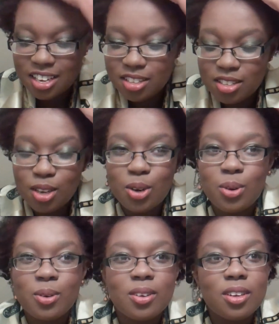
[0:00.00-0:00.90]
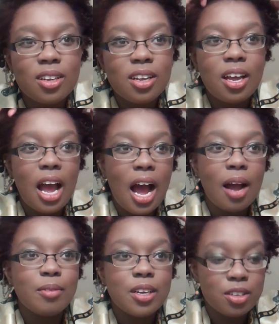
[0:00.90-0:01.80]
So
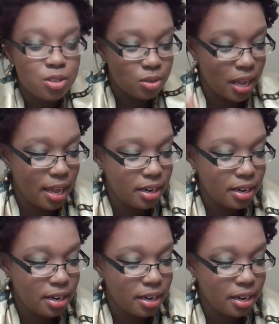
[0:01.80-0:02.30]
I'm gonna do that